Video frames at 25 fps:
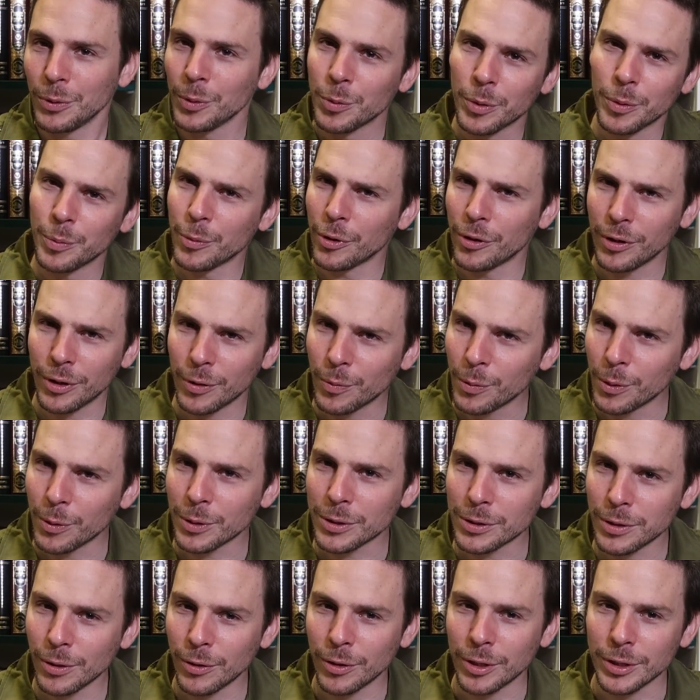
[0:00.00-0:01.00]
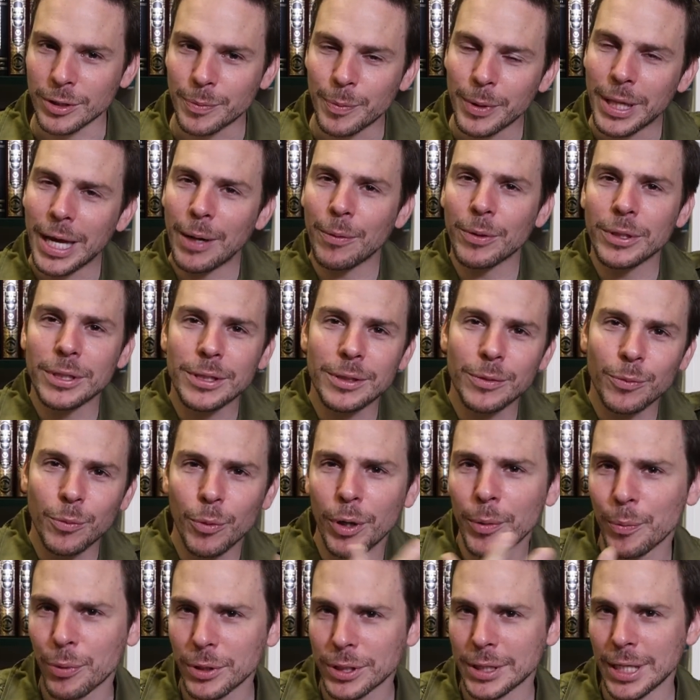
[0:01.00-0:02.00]
We were murdered. We were slaughtered. But that was
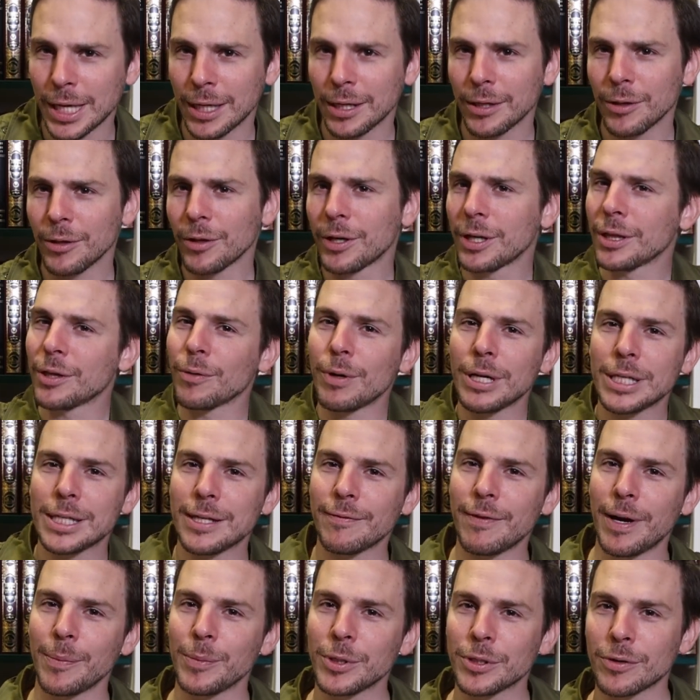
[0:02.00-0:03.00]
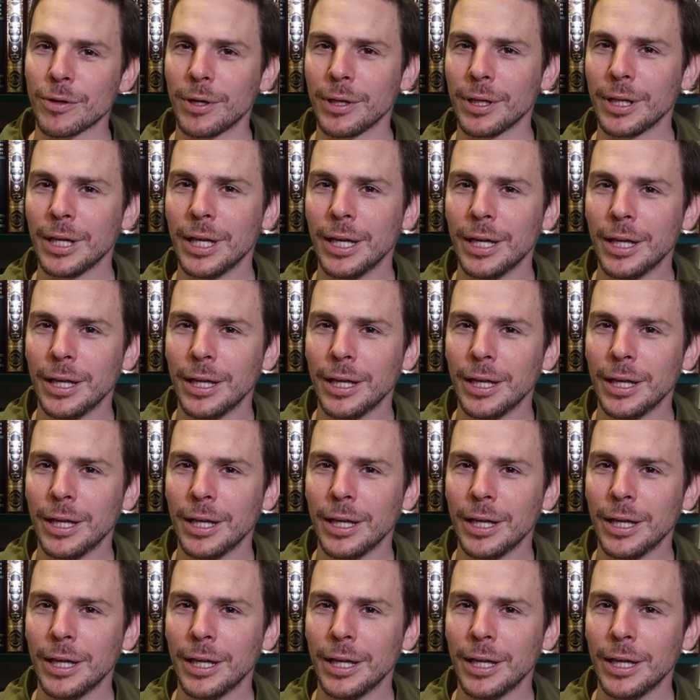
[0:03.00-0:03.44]
1%. Look at the rest of Am Yisrael.